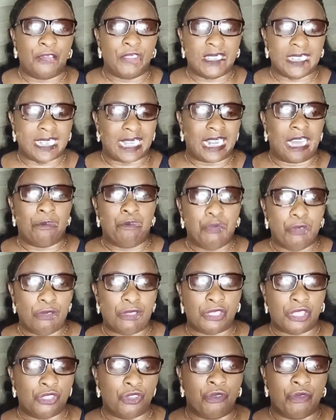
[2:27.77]
physical
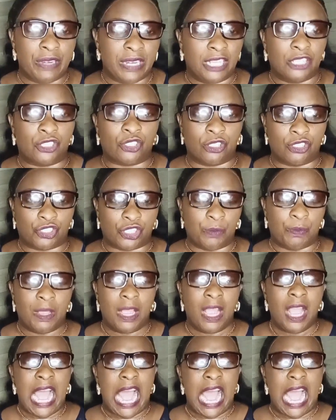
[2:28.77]
abuse in your relationship,